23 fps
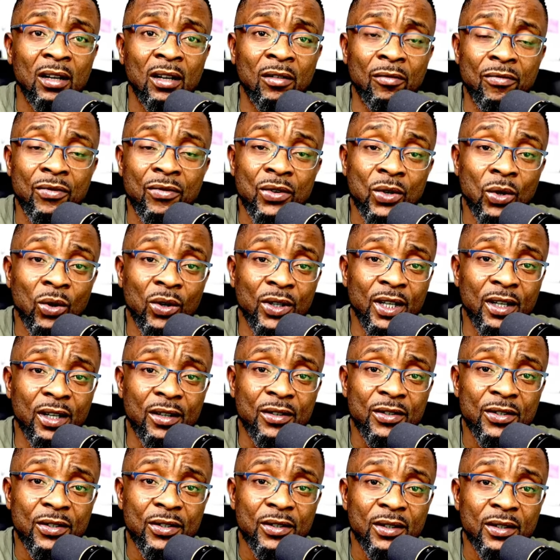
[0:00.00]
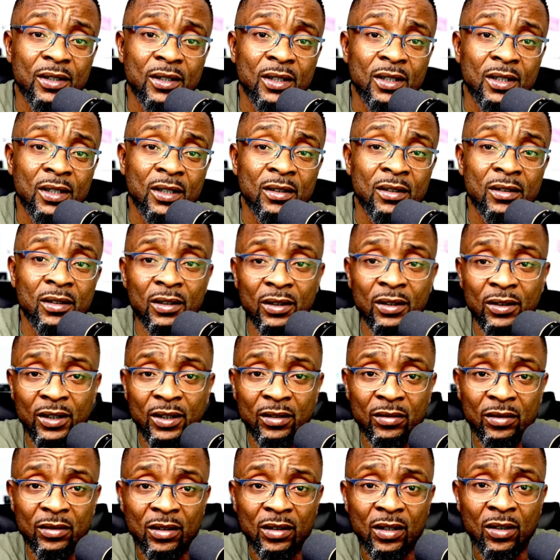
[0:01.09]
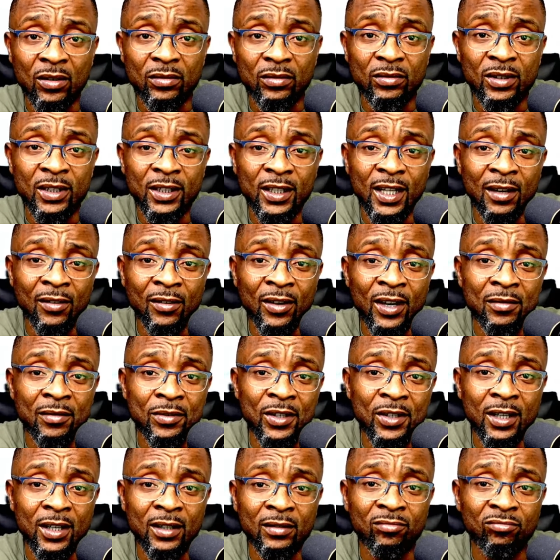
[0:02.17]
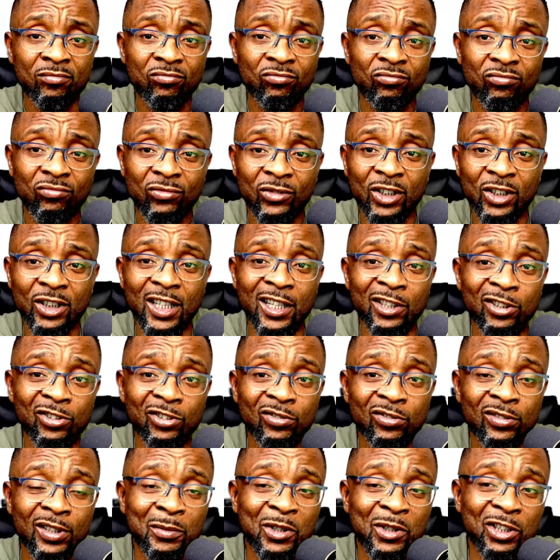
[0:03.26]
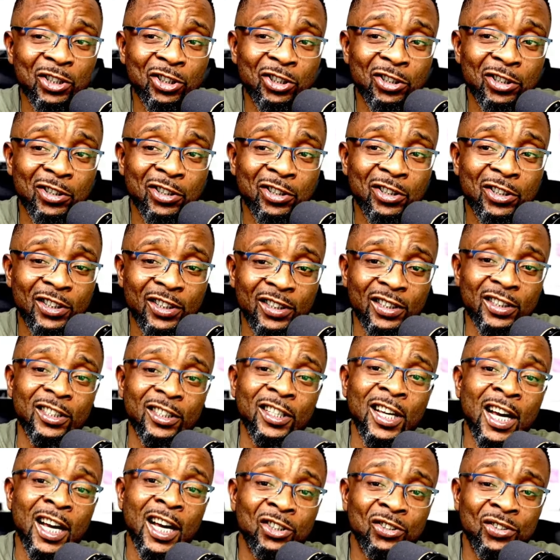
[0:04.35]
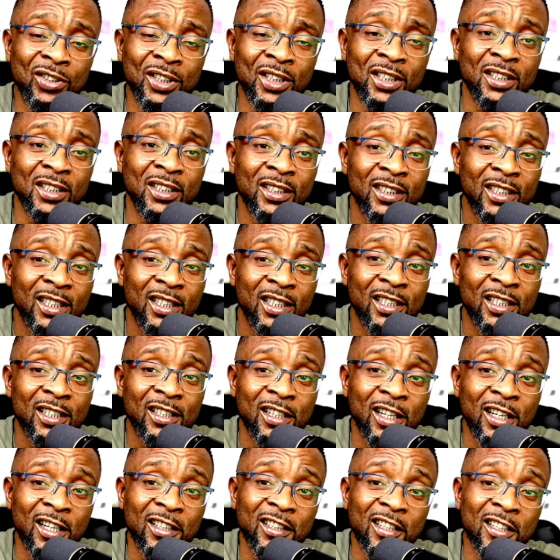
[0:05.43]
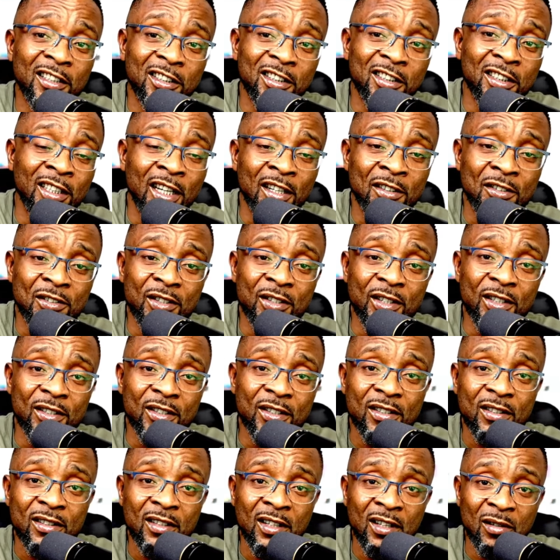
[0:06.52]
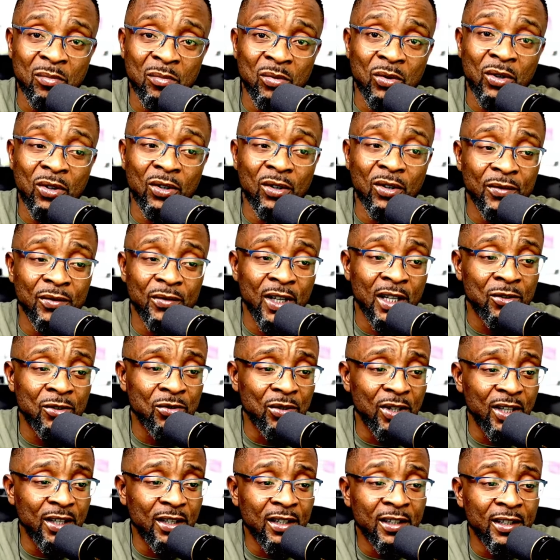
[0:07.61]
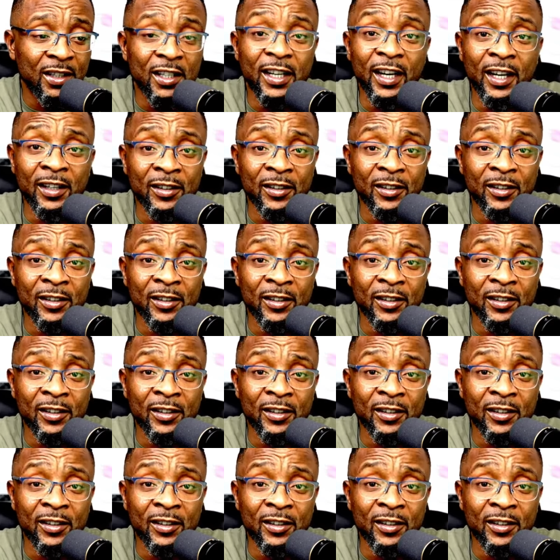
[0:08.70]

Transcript: the others, the arrival, the gathering, and then the exit. I put all of that together here.